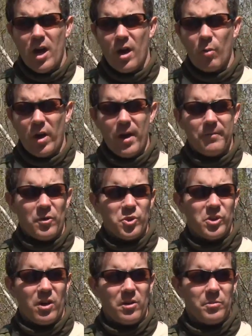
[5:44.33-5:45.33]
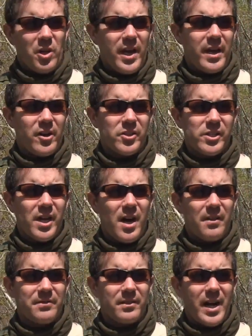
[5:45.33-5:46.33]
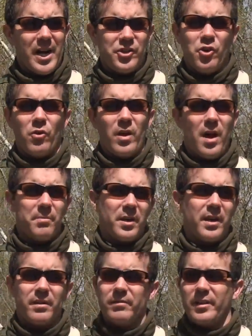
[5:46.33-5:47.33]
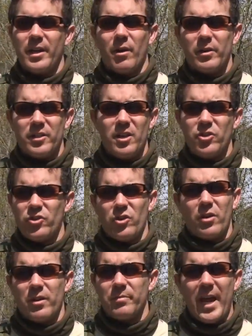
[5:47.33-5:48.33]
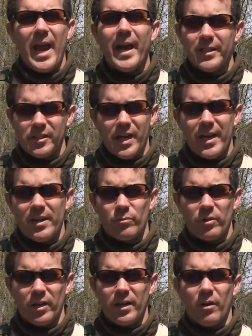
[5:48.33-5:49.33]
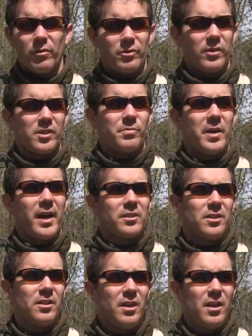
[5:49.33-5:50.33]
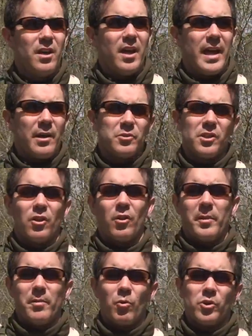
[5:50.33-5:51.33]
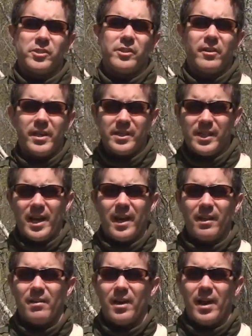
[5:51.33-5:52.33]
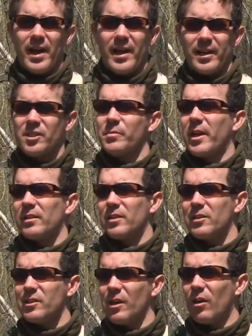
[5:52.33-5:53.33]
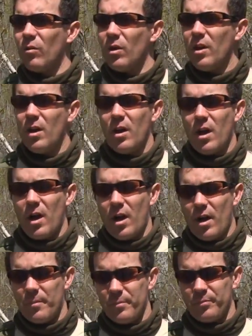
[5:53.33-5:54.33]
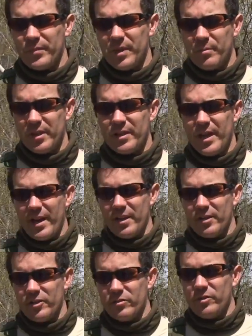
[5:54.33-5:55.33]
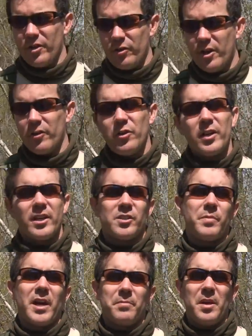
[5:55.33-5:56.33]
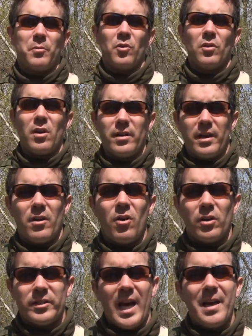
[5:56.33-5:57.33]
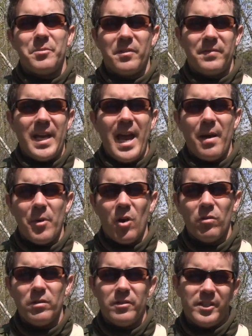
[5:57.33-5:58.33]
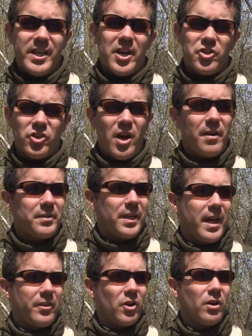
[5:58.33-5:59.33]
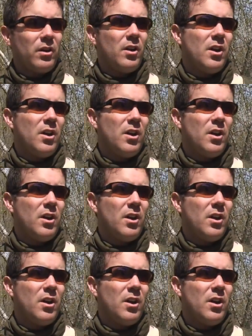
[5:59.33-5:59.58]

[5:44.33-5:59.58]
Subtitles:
When I first started playing Airsoft, I showed up in a t-shirt and pants. I didn't really know what to expect, and it was a little bit more serious than I had expected. So, but you can expect people in all types of camo sectioned off together.